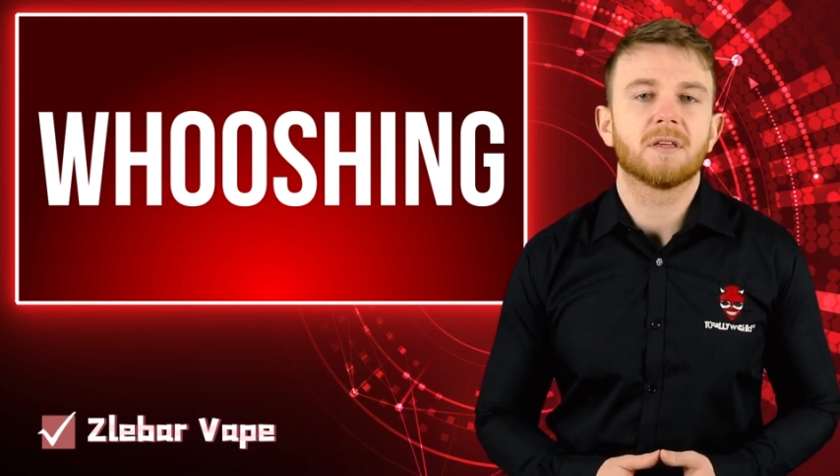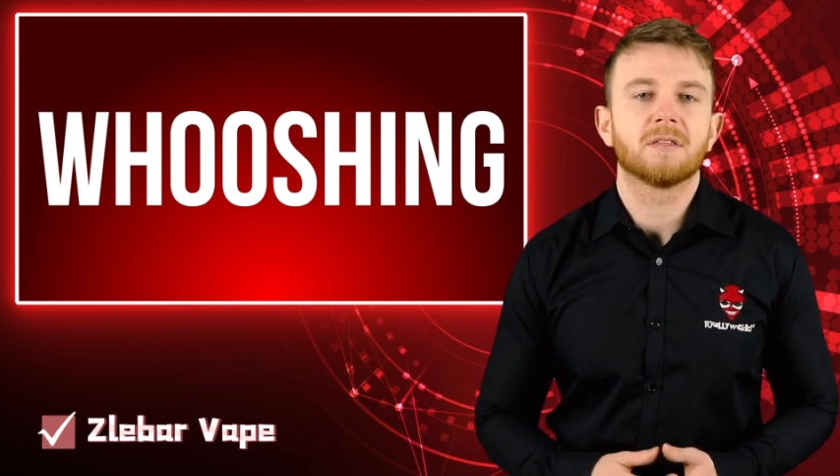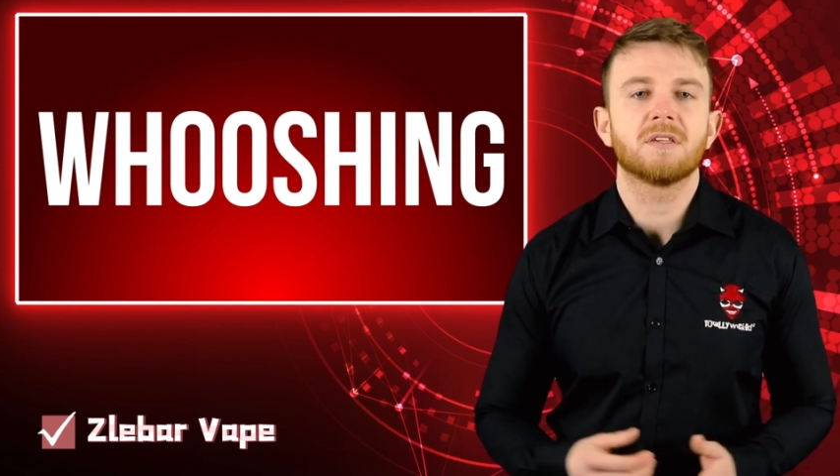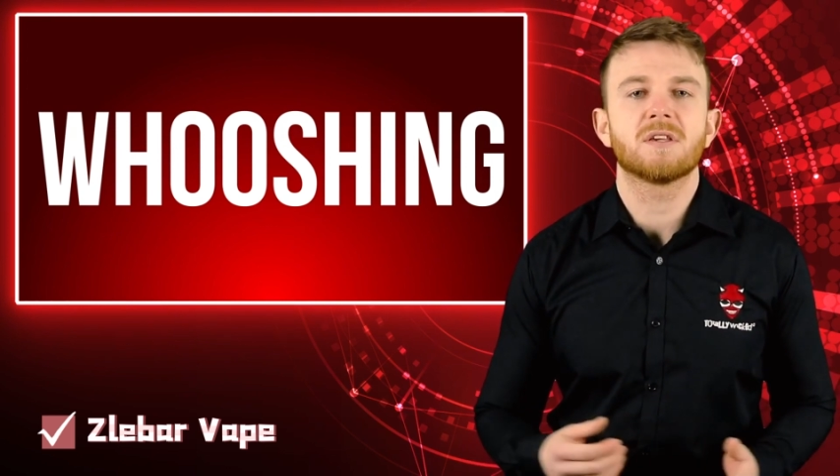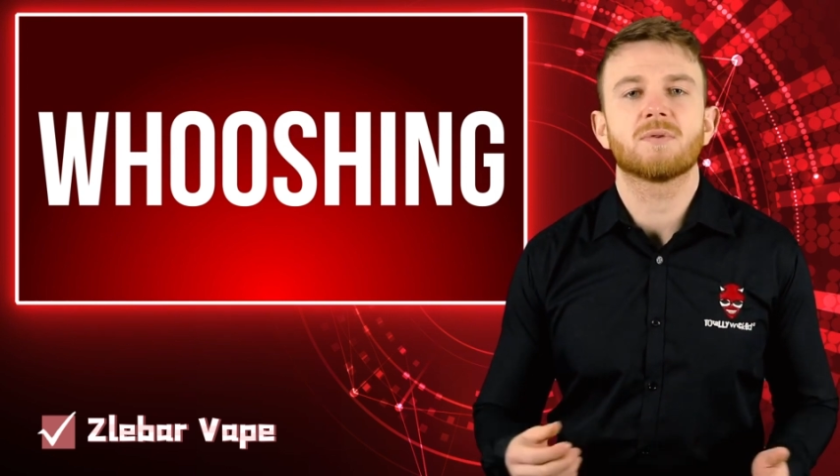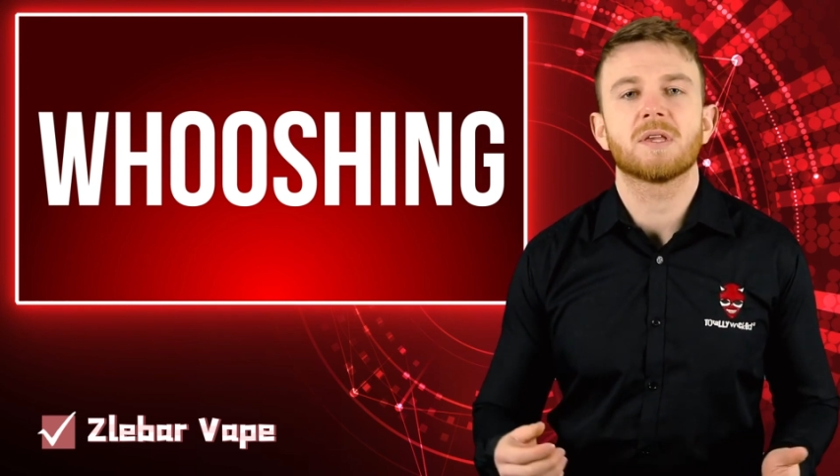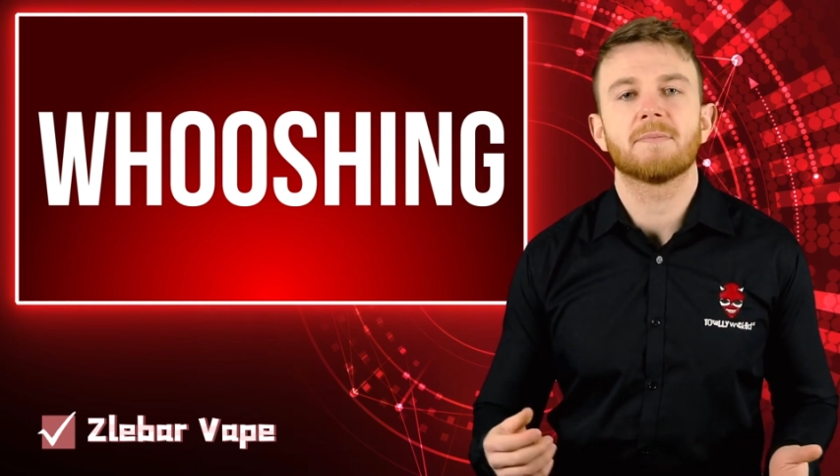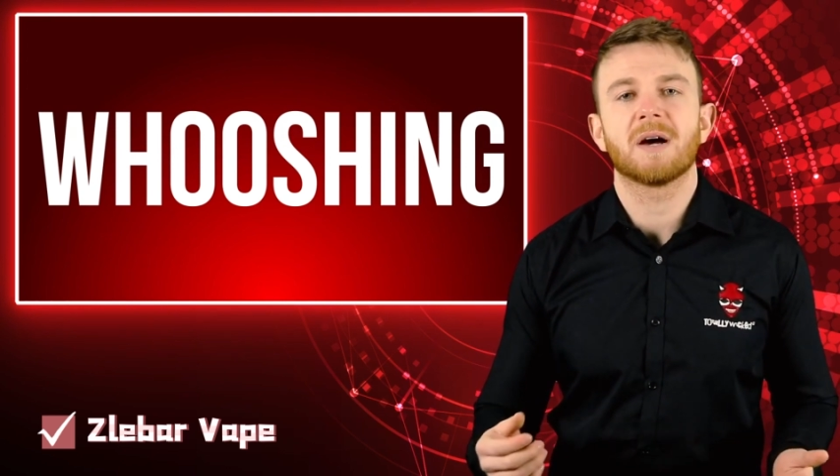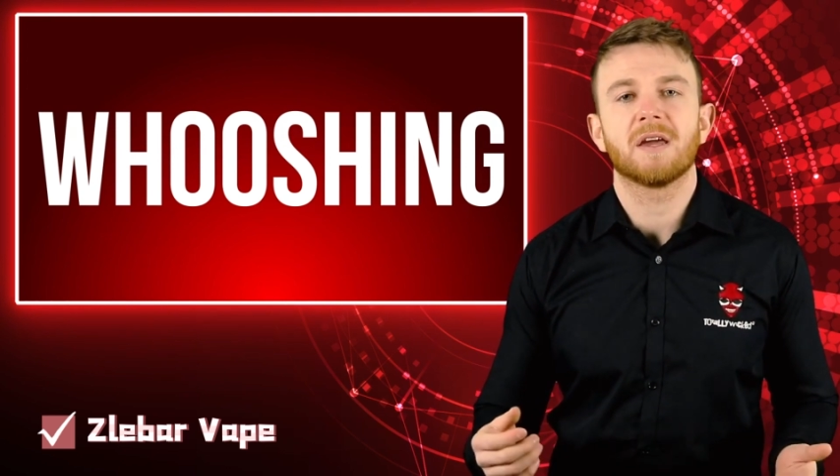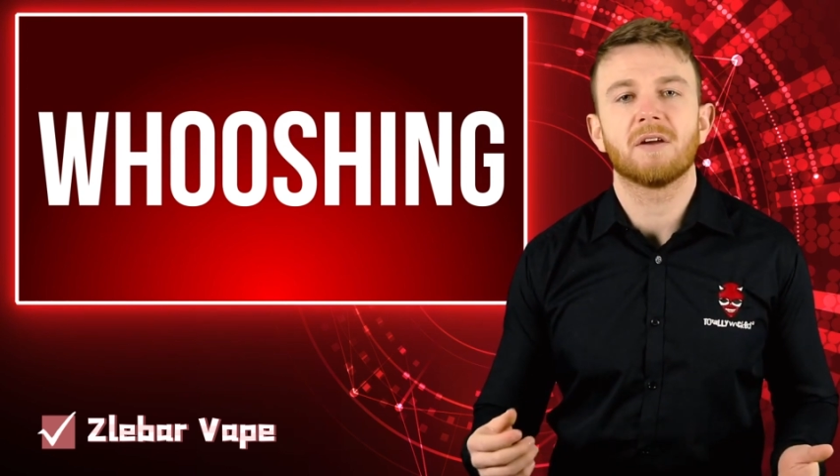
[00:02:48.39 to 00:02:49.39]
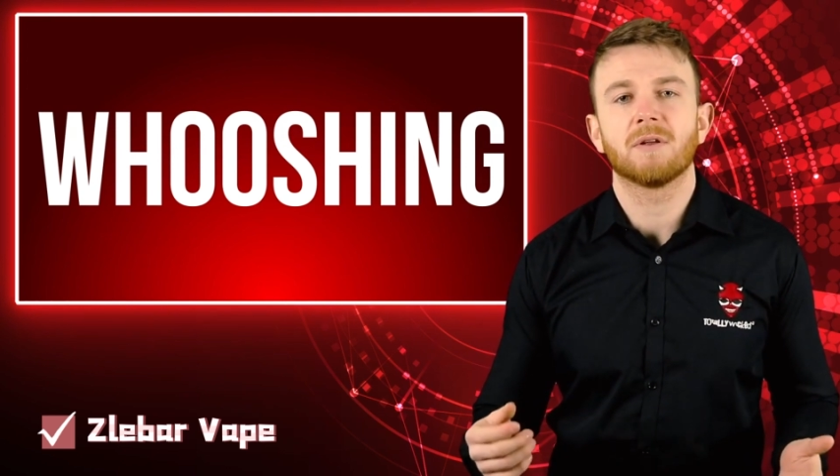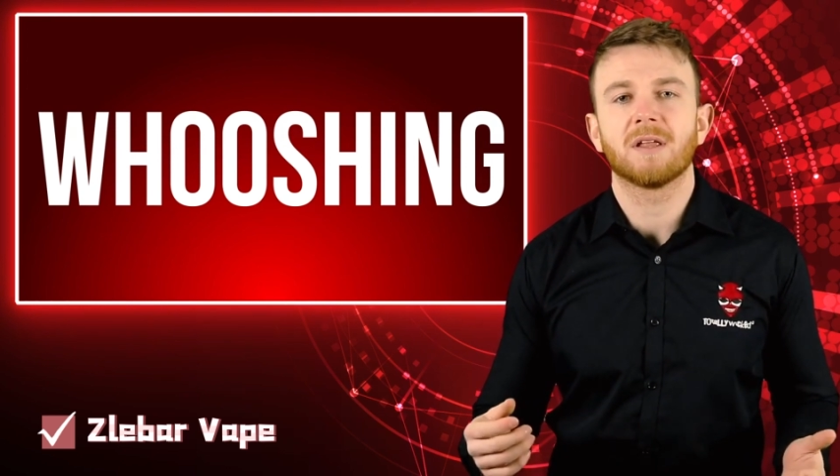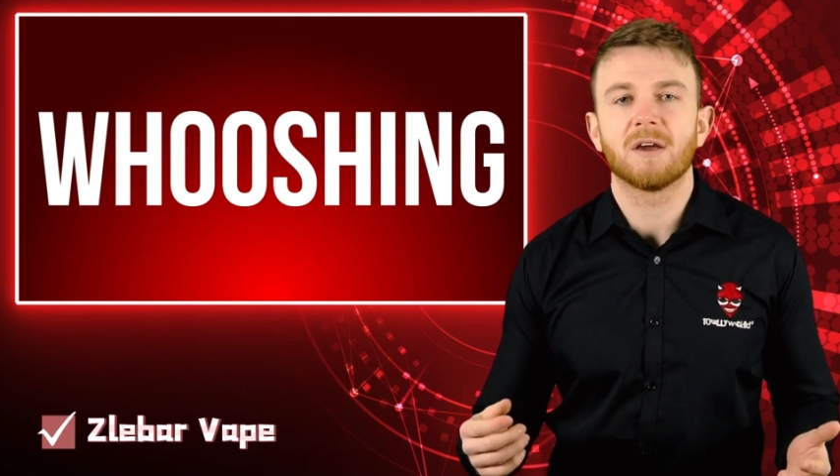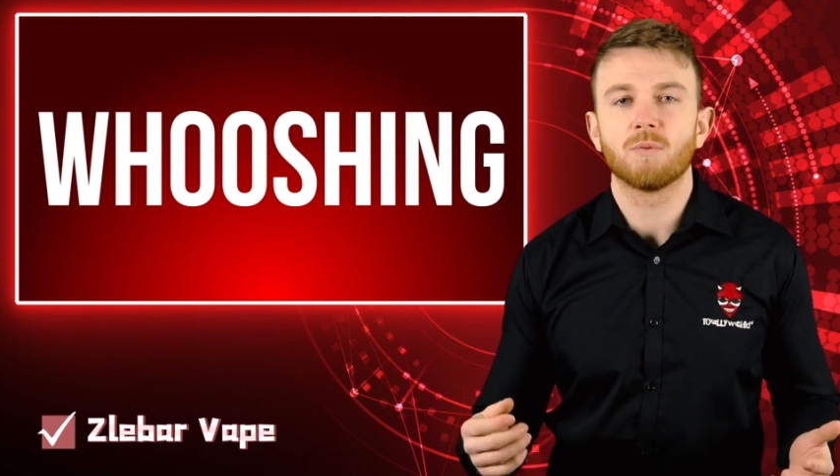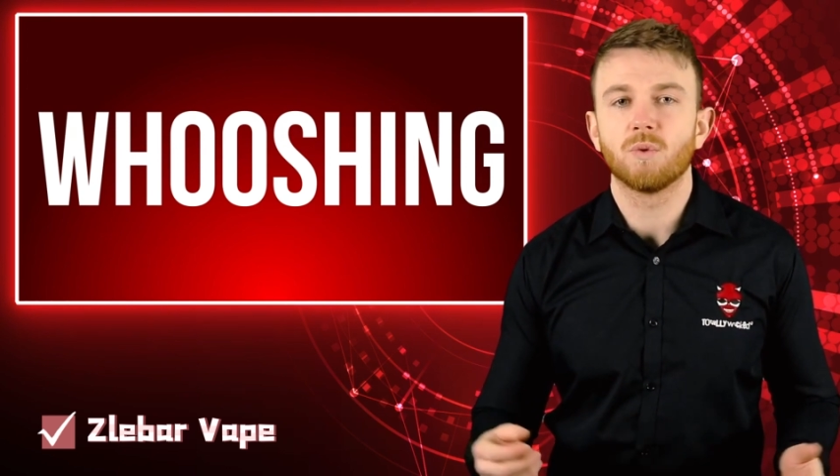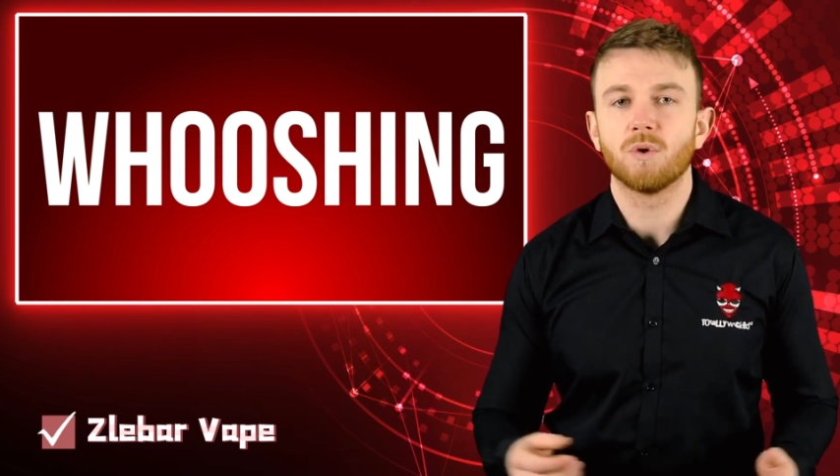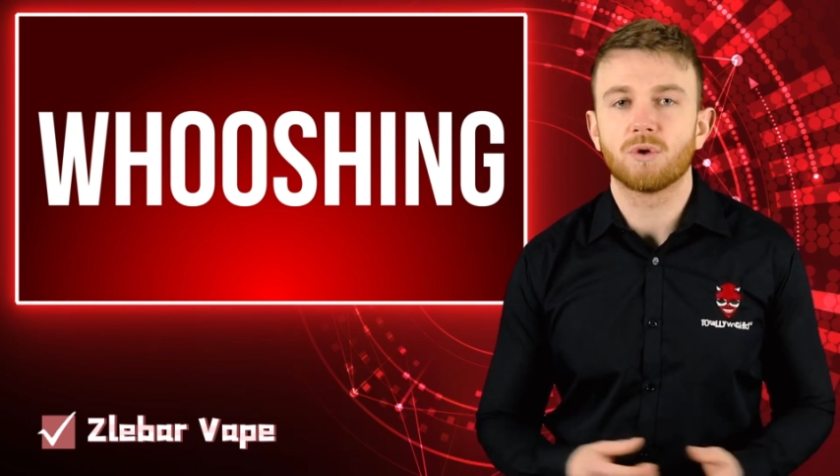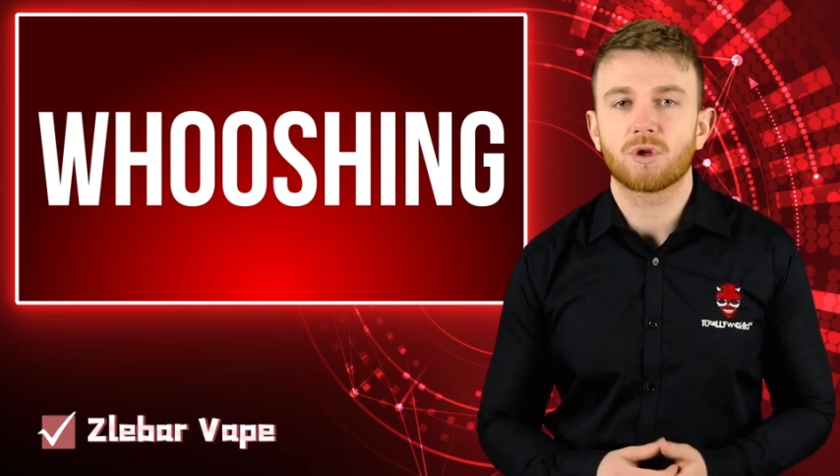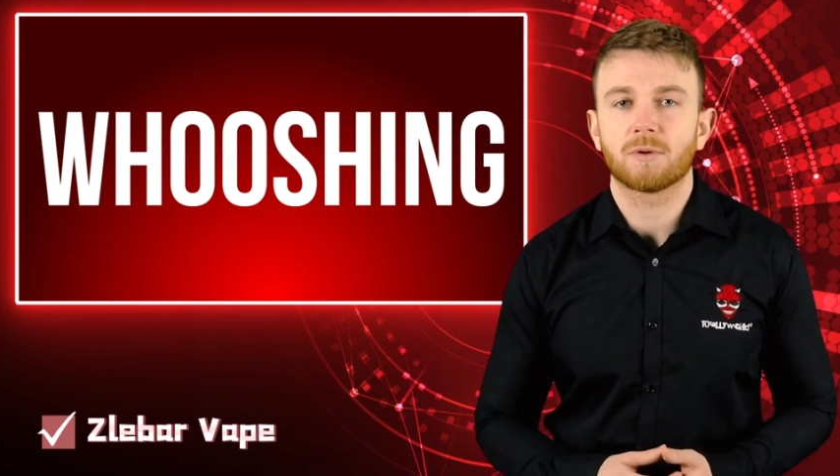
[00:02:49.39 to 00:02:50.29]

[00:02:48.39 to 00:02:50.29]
This is when you might hear a light whoosh.